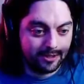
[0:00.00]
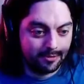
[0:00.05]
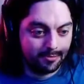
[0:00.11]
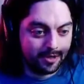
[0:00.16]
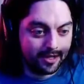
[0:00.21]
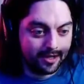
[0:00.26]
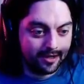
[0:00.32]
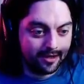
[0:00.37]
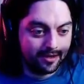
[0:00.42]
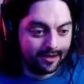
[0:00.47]

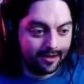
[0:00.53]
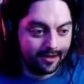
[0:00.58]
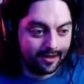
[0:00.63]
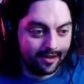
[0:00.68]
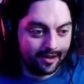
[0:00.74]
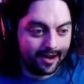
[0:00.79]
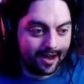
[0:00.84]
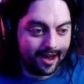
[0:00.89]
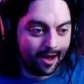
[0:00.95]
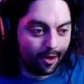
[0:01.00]

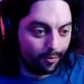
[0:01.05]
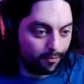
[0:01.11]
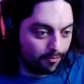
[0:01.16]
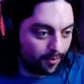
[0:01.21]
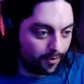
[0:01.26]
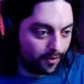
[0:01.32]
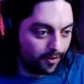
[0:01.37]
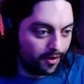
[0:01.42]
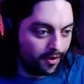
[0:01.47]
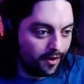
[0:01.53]
been
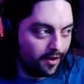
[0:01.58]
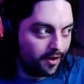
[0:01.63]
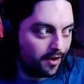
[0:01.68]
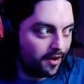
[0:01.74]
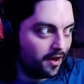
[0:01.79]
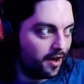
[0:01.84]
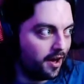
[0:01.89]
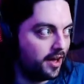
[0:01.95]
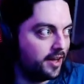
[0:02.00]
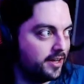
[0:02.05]
helpful.
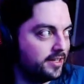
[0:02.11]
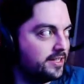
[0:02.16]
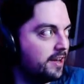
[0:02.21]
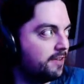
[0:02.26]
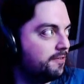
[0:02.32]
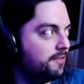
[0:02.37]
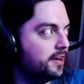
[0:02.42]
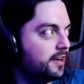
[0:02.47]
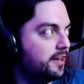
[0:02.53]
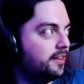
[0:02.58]

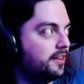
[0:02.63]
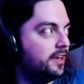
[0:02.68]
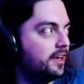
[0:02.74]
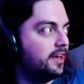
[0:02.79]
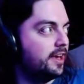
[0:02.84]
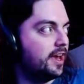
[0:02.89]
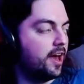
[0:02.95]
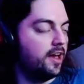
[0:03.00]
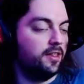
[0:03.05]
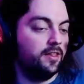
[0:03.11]
Definitely,
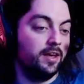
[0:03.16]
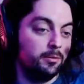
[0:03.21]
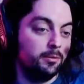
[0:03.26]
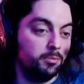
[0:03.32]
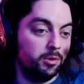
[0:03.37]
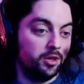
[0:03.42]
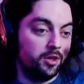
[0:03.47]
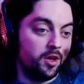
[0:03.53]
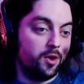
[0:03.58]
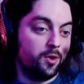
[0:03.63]
I'll link
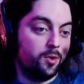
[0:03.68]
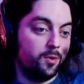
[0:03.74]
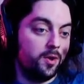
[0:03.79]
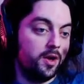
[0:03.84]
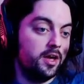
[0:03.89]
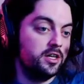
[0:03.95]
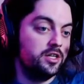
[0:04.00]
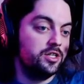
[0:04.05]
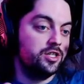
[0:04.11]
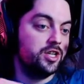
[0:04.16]
below.
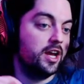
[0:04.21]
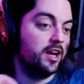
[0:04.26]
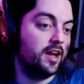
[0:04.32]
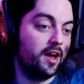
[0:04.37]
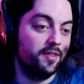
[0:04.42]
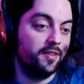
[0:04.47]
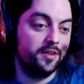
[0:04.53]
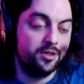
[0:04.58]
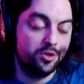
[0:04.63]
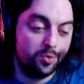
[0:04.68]
Check out
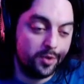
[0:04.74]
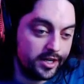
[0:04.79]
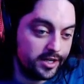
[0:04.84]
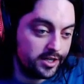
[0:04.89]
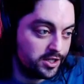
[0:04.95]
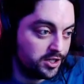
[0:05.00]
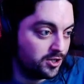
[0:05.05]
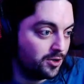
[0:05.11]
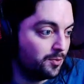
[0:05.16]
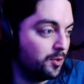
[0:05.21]
the
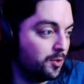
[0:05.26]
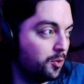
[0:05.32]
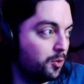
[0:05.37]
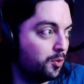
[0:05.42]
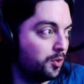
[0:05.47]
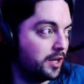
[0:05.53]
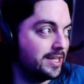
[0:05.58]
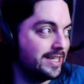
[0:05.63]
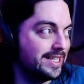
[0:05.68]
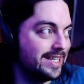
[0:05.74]
Twitch. We will
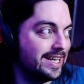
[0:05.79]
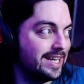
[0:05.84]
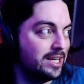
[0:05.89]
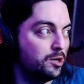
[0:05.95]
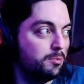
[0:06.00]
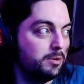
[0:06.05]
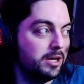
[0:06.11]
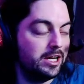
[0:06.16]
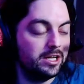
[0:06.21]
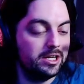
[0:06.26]
continue
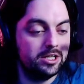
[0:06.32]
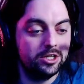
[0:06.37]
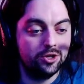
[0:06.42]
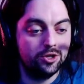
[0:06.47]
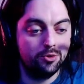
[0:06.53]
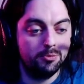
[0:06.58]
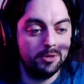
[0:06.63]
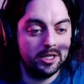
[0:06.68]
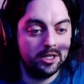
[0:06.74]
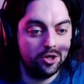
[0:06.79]
to
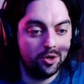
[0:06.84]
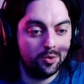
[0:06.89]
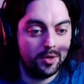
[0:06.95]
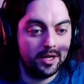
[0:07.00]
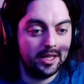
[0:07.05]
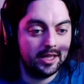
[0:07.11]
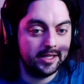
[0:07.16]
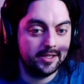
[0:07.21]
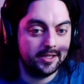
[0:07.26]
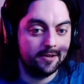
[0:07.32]
be
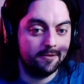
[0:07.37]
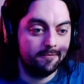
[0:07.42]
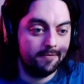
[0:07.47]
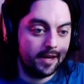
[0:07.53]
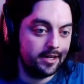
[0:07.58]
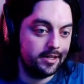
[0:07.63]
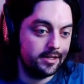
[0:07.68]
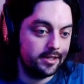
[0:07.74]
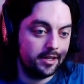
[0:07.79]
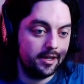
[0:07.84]
doing this
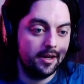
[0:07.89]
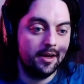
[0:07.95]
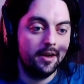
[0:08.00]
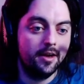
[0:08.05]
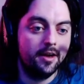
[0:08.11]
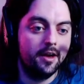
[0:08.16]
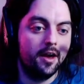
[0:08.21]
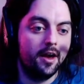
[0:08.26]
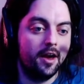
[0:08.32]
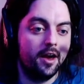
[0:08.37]
event.
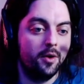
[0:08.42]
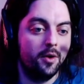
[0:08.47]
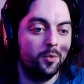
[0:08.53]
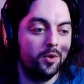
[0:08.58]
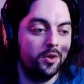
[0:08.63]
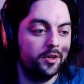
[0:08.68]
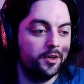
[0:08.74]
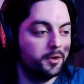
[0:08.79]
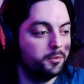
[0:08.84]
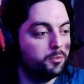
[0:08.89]
We'll
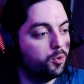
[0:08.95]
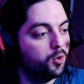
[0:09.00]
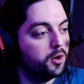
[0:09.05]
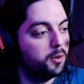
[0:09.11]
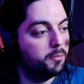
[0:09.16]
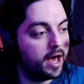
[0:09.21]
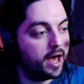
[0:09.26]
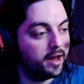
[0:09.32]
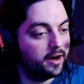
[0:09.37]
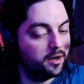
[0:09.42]
learn more
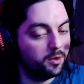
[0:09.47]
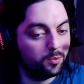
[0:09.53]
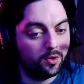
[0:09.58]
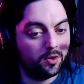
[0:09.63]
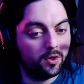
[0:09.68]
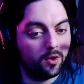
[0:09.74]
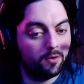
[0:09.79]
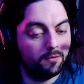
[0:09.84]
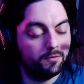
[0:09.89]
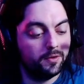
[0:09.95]
about it. We'll
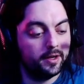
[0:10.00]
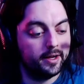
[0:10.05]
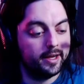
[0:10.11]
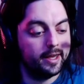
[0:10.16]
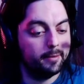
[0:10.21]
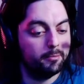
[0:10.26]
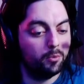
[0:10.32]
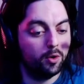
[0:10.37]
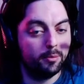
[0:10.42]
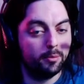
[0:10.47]
hopefully get
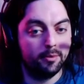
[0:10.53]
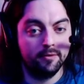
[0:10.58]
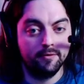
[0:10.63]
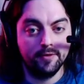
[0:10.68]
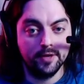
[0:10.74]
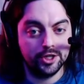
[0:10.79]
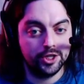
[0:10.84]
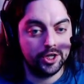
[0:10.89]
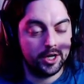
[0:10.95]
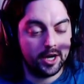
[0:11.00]
more
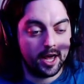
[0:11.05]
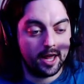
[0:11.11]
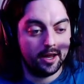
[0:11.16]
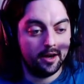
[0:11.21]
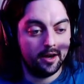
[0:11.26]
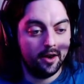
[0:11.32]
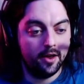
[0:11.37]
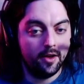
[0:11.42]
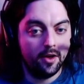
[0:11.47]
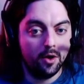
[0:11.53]
proficient at it.
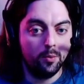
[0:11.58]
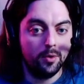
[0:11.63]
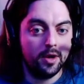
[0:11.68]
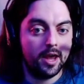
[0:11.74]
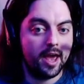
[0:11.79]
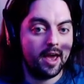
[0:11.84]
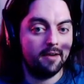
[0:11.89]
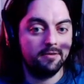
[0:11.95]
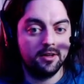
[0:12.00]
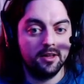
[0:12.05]
We
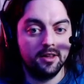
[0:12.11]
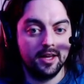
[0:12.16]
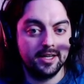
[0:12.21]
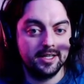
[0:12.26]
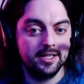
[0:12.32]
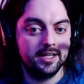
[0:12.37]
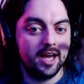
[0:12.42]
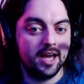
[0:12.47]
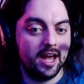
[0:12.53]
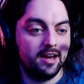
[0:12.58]
have
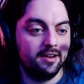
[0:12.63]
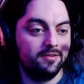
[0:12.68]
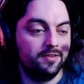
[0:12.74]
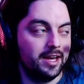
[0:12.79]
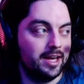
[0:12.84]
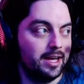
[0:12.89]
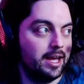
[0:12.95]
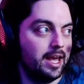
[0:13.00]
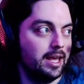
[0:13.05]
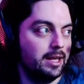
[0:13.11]
collected kind of
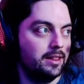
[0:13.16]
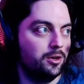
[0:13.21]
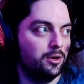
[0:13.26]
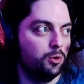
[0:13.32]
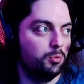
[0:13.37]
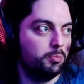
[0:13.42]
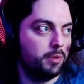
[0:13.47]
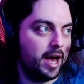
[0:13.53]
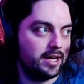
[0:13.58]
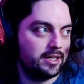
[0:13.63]
a little
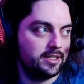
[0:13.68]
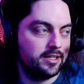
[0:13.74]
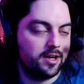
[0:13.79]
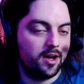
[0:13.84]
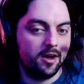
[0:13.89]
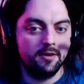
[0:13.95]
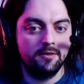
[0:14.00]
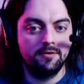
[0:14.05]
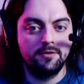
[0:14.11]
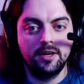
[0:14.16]

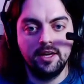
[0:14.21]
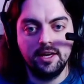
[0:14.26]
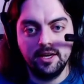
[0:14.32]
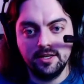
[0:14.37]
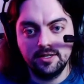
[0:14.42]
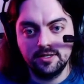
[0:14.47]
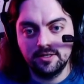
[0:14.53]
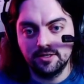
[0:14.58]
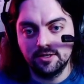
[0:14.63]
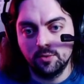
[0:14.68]
backstock of
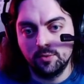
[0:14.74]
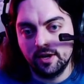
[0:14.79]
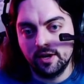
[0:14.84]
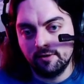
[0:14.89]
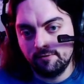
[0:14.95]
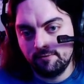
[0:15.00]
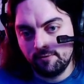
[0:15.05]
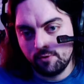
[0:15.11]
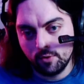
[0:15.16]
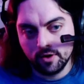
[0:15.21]
keys, so we have
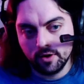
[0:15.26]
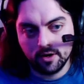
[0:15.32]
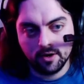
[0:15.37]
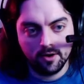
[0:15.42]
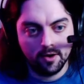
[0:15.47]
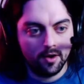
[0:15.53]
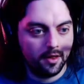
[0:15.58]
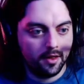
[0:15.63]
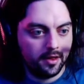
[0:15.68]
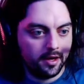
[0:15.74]
4
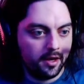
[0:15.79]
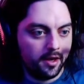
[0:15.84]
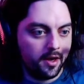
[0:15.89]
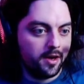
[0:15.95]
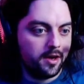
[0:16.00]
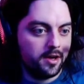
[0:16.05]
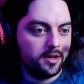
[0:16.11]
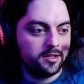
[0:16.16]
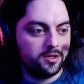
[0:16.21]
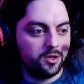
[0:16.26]
currently.
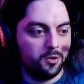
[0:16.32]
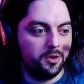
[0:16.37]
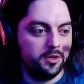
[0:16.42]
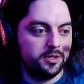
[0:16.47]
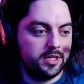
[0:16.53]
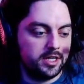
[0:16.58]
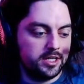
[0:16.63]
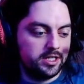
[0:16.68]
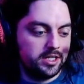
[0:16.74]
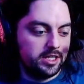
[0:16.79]
So
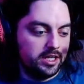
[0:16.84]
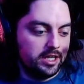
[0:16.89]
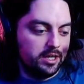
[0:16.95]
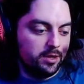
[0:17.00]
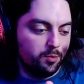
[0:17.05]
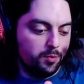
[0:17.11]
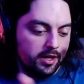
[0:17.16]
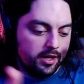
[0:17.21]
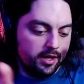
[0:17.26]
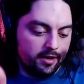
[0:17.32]
essentially,
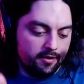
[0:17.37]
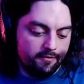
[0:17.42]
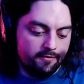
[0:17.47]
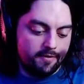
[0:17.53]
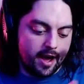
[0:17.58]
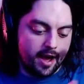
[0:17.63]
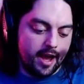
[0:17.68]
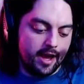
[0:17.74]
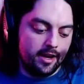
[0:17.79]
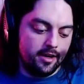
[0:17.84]
we can
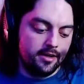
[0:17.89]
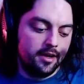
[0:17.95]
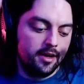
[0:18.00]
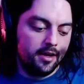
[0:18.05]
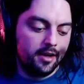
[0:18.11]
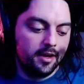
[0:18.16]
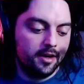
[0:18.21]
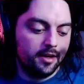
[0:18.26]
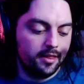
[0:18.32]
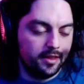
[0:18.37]
find
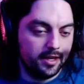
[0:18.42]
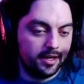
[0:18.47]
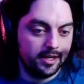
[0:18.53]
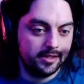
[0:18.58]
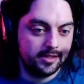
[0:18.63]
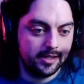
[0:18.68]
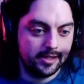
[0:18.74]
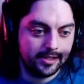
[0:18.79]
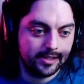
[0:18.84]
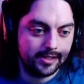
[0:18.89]

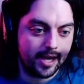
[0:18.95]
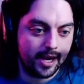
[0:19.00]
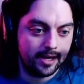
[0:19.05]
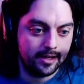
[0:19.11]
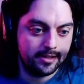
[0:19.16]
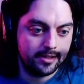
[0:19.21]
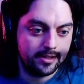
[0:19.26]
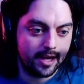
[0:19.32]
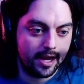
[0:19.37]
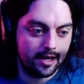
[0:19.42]
these
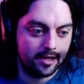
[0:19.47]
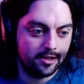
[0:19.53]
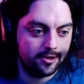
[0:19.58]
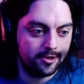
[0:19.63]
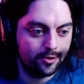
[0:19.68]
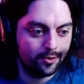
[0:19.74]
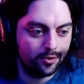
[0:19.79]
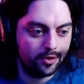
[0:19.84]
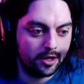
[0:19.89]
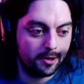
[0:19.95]
sites and
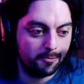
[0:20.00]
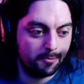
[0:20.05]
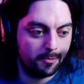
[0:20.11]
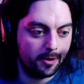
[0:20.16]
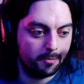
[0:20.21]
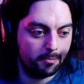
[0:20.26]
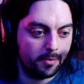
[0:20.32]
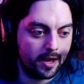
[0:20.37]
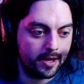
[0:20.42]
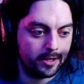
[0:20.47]
do them
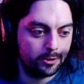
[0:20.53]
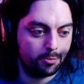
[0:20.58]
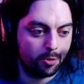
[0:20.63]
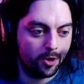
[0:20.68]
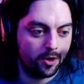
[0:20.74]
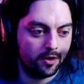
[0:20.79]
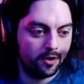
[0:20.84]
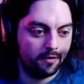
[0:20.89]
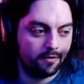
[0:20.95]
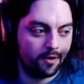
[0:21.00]
as
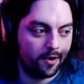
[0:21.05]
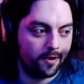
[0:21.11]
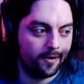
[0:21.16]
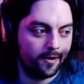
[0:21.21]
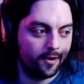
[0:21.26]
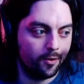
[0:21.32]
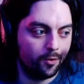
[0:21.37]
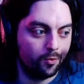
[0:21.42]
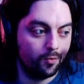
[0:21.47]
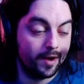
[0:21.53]
part of our
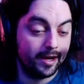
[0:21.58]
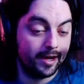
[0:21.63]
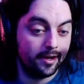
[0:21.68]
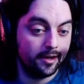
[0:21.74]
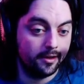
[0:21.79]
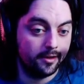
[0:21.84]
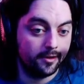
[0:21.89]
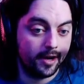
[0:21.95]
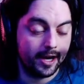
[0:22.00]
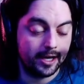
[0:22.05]

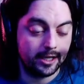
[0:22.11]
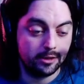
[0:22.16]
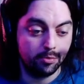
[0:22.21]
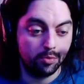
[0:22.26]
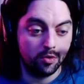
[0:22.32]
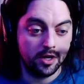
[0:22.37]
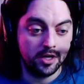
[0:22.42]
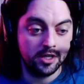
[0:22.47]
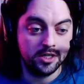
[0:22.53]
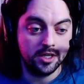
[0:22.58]
regular
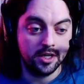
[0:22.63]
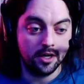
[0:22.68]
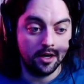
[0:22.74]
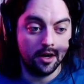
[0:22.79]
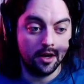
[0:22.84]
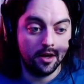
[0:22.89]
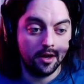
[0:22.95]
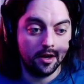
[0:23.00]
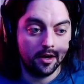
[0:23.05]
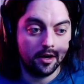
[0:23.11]
exploration
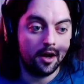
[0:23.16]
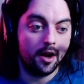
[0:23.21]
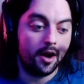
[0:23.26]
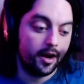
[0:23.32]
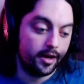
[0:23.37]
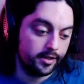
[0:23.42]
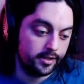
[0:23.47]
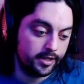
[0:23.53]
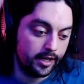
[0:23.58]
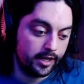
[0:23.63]

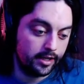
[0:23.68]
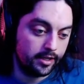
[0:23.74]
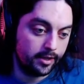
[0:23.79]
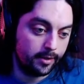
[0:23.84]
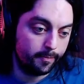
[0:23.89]
content.